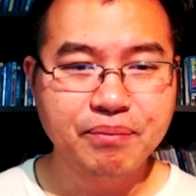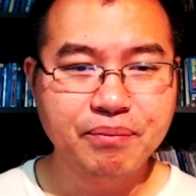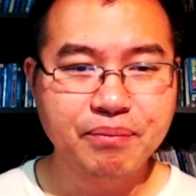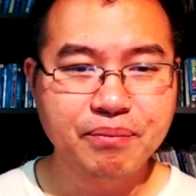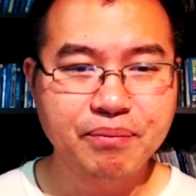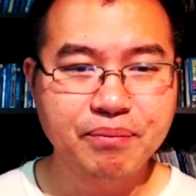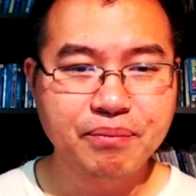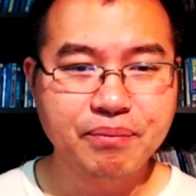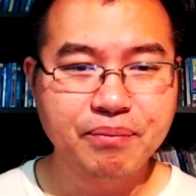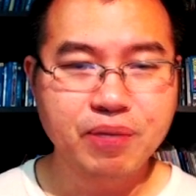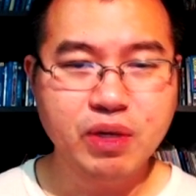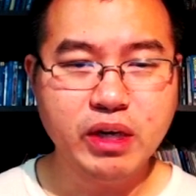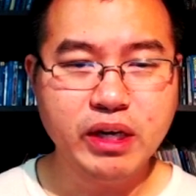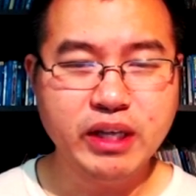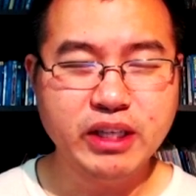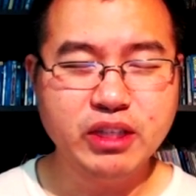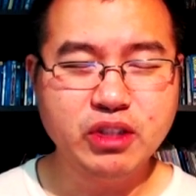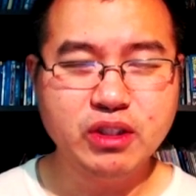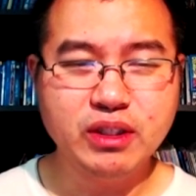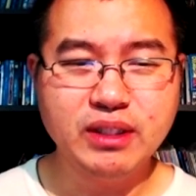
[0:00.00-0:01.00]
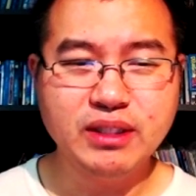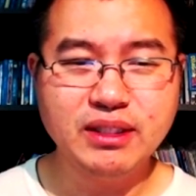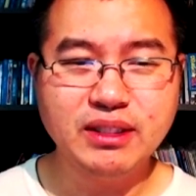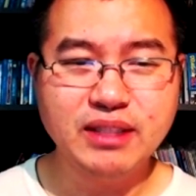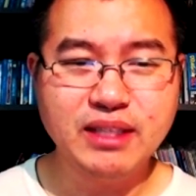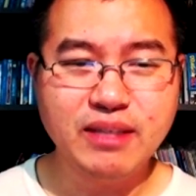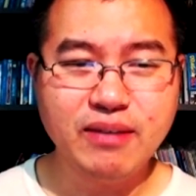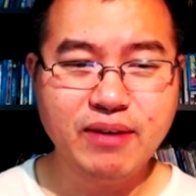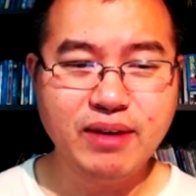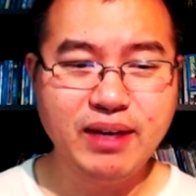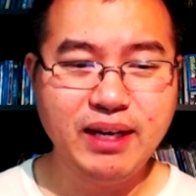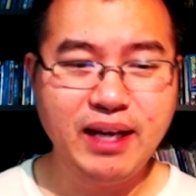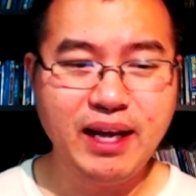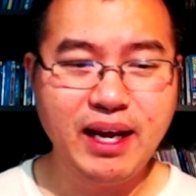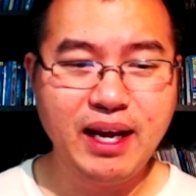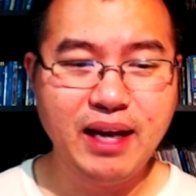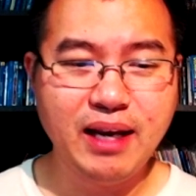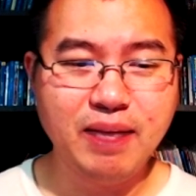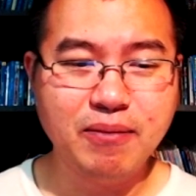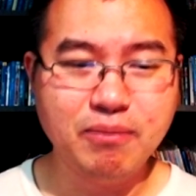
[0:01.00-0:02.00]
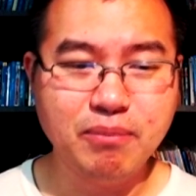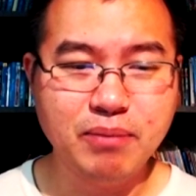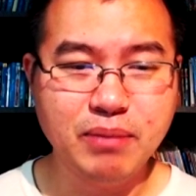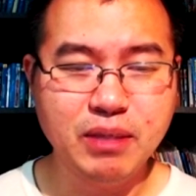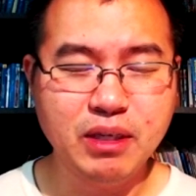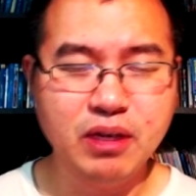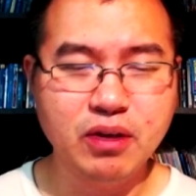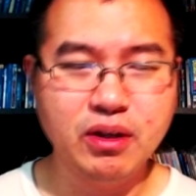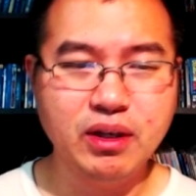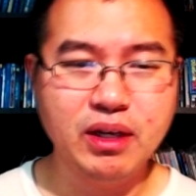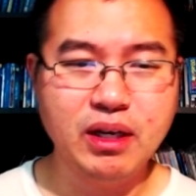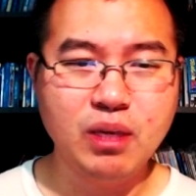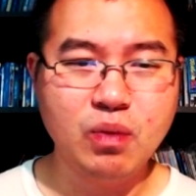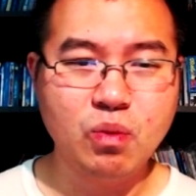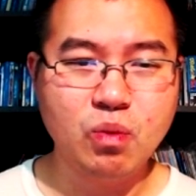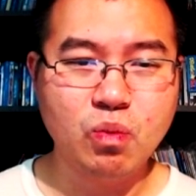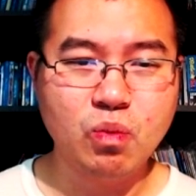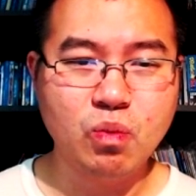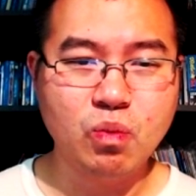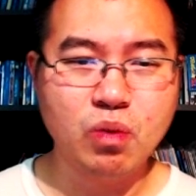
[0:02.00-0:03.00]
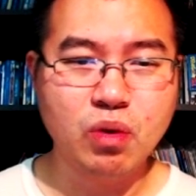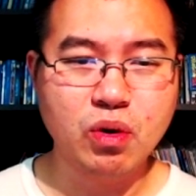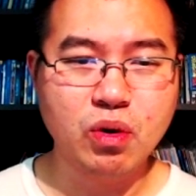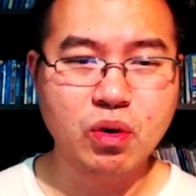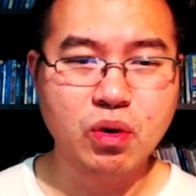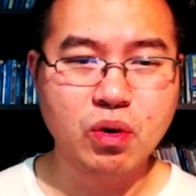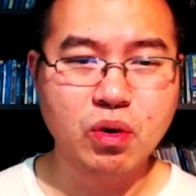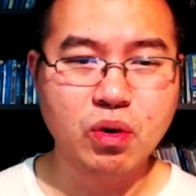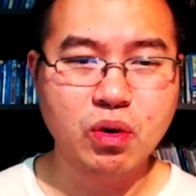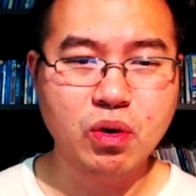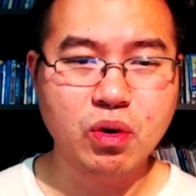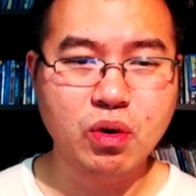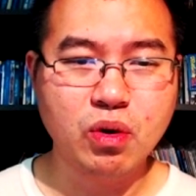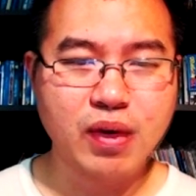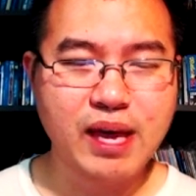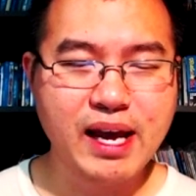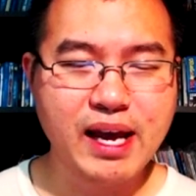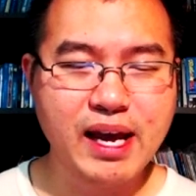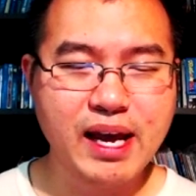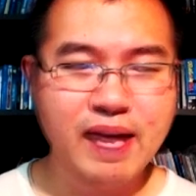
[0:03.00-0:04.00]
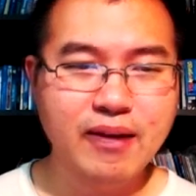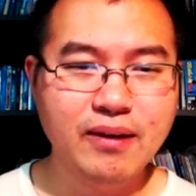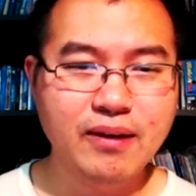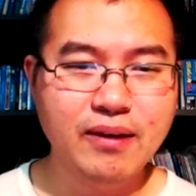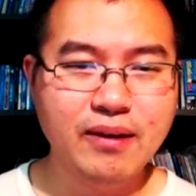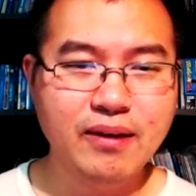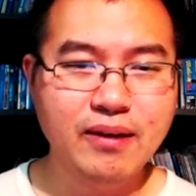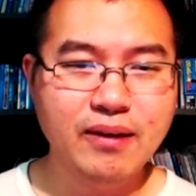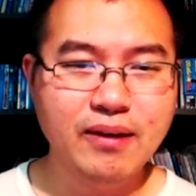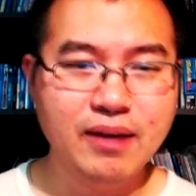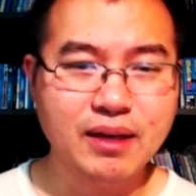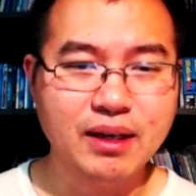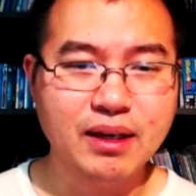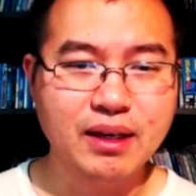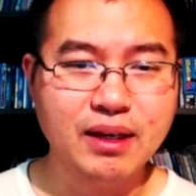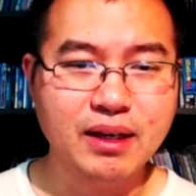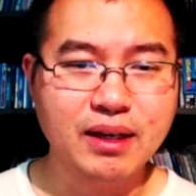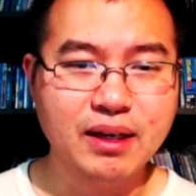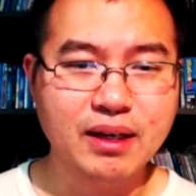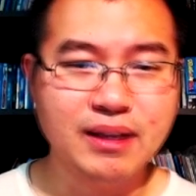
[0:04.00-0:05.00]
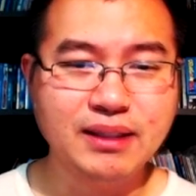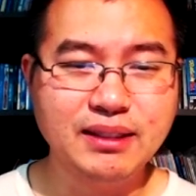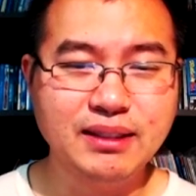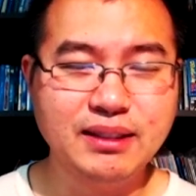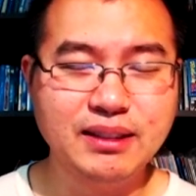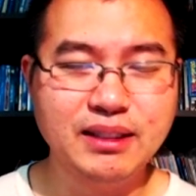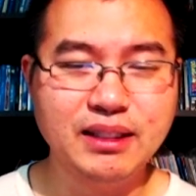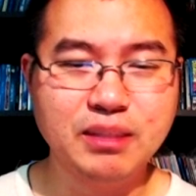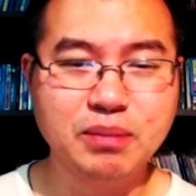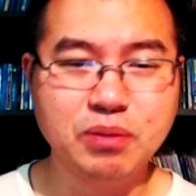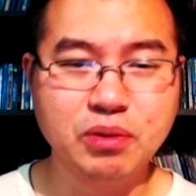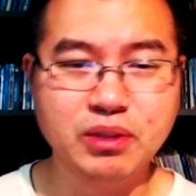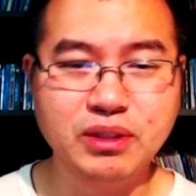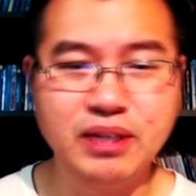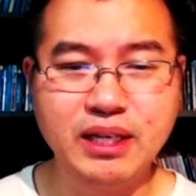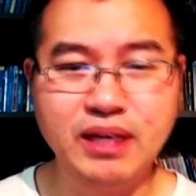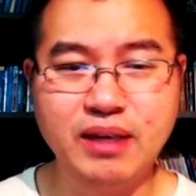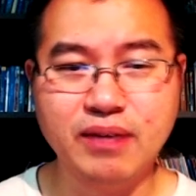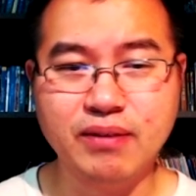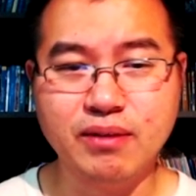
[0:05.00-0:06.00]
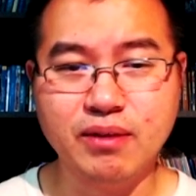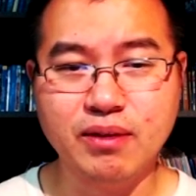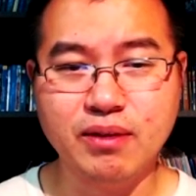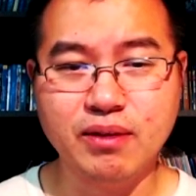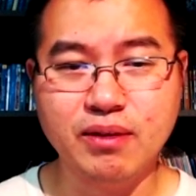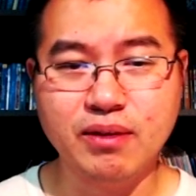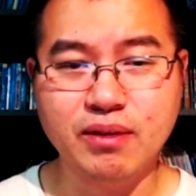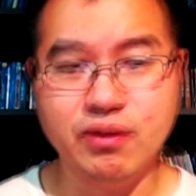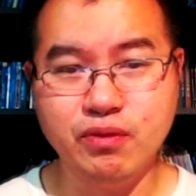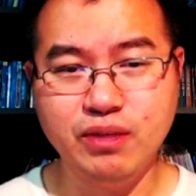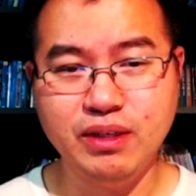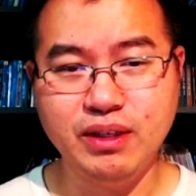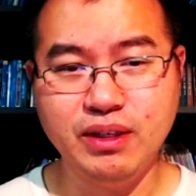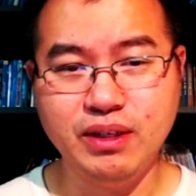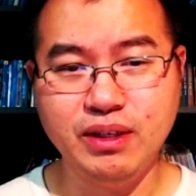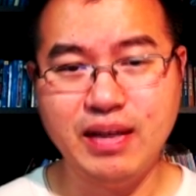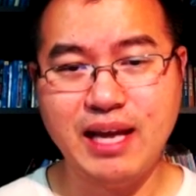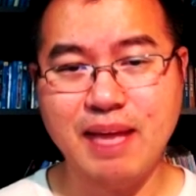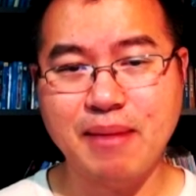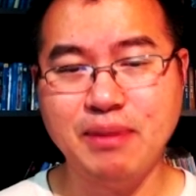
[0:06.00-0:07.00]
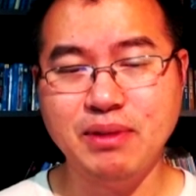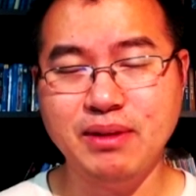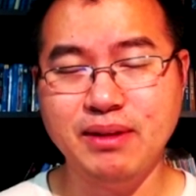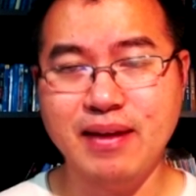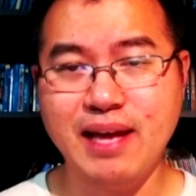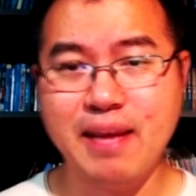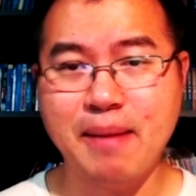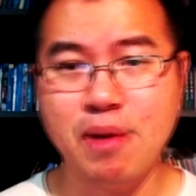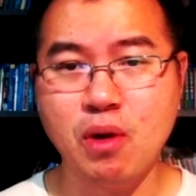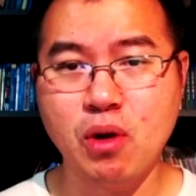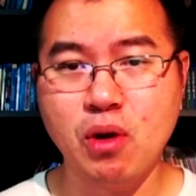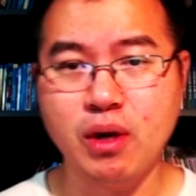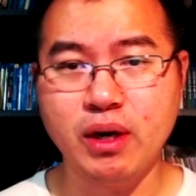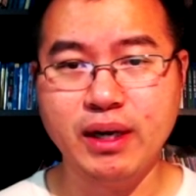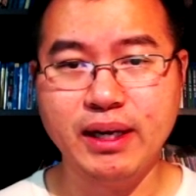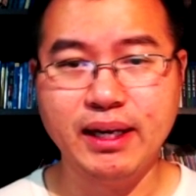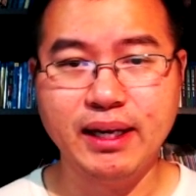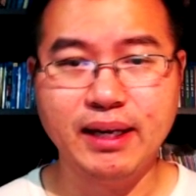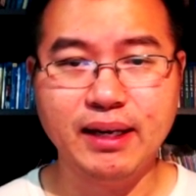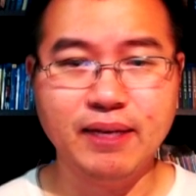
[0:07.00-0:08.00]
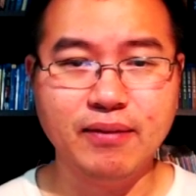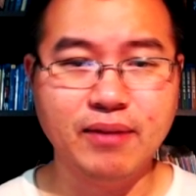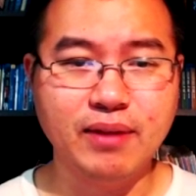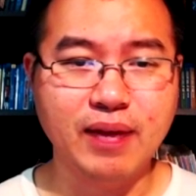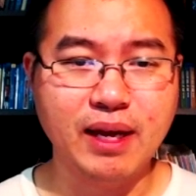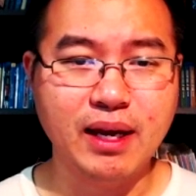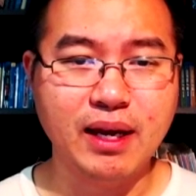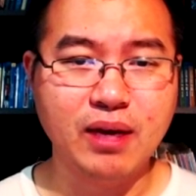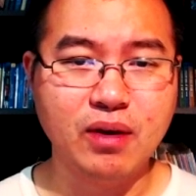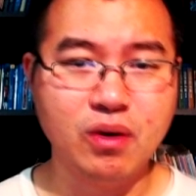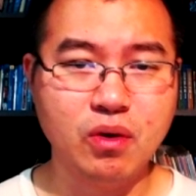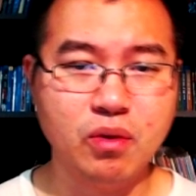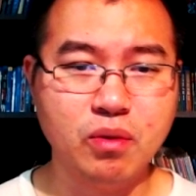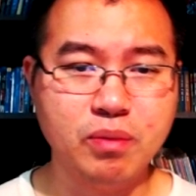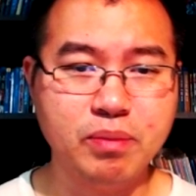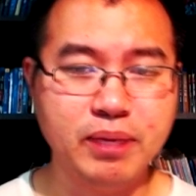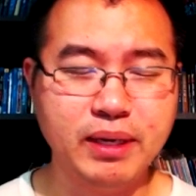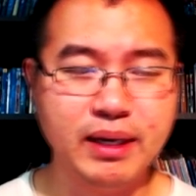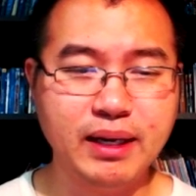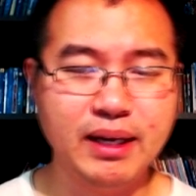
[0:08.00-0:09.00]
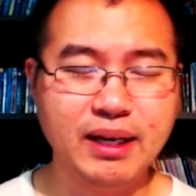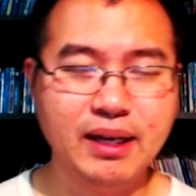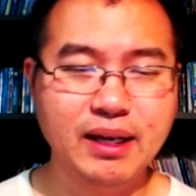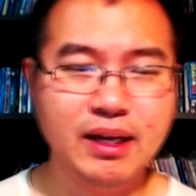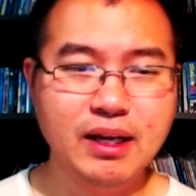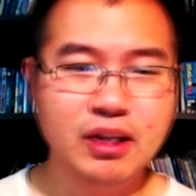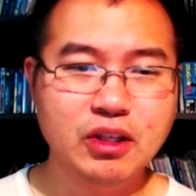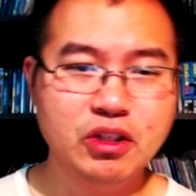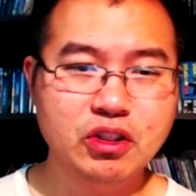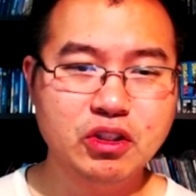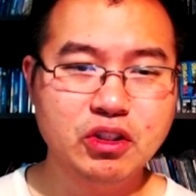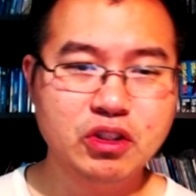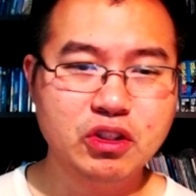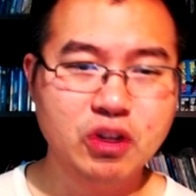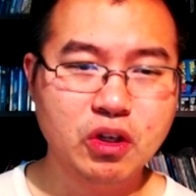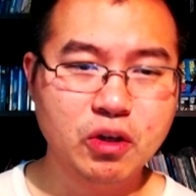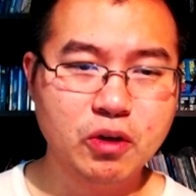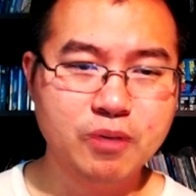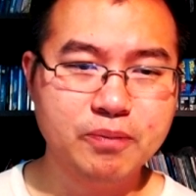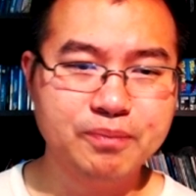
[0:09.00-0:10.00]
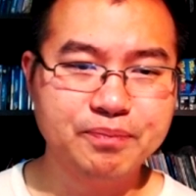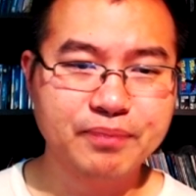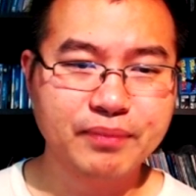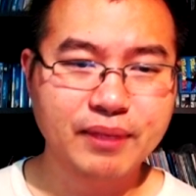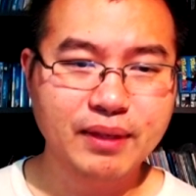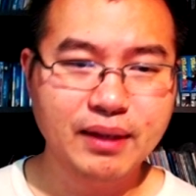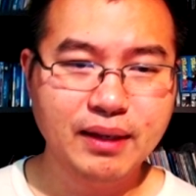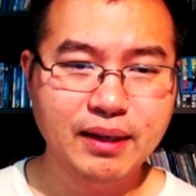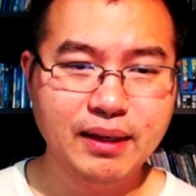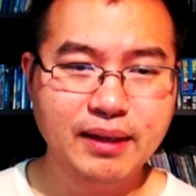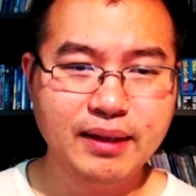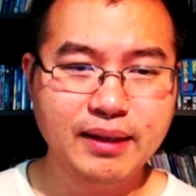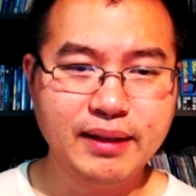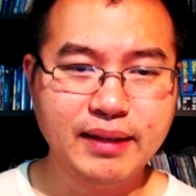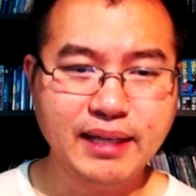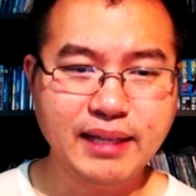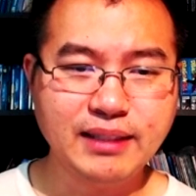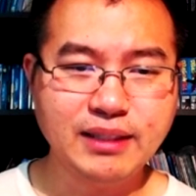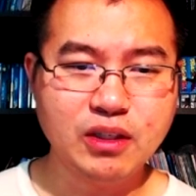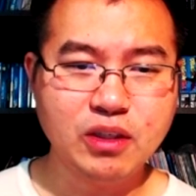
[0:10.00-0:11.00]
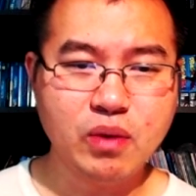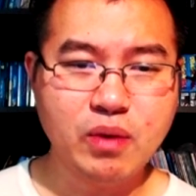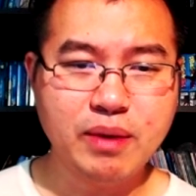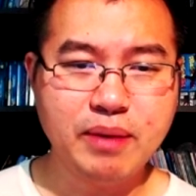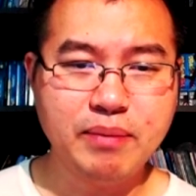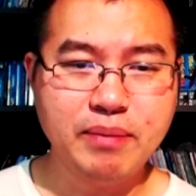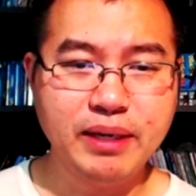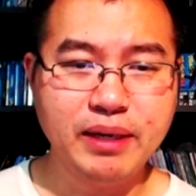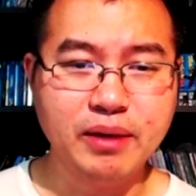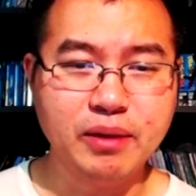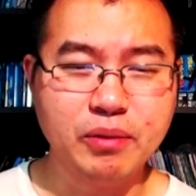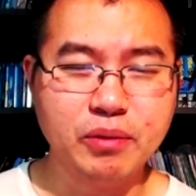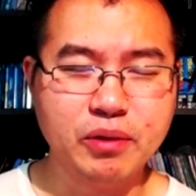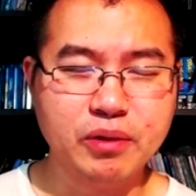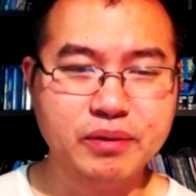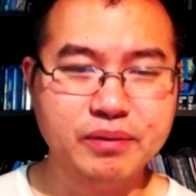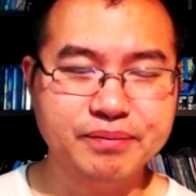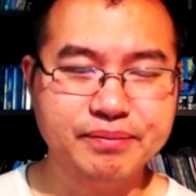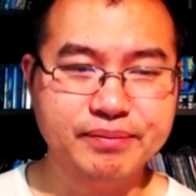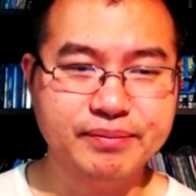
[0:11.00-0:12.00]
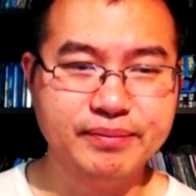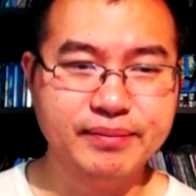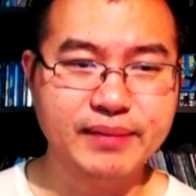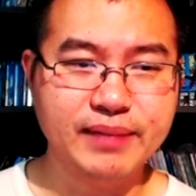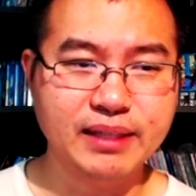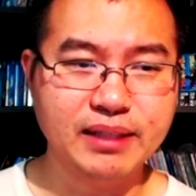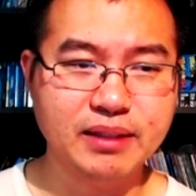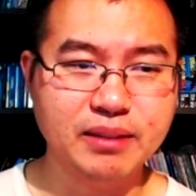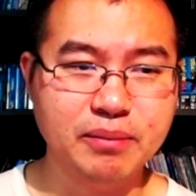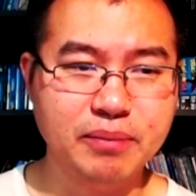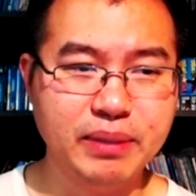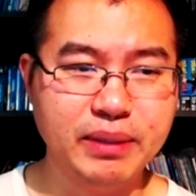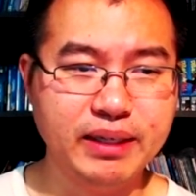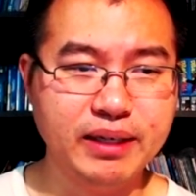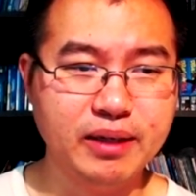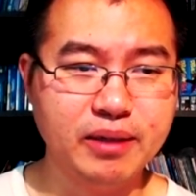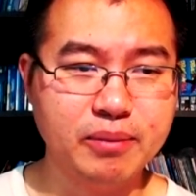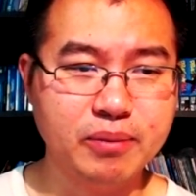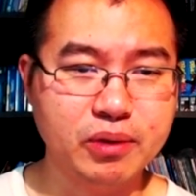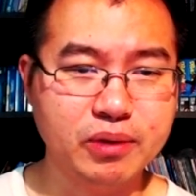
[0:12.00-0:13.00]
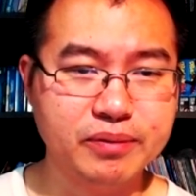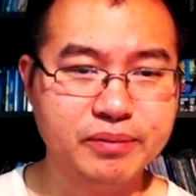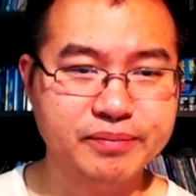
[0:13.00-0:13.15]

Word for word: 278 million worldwide. 66% uh, of the movie is tapped in that market of that opening. So that's a quite a big number. That's a big number.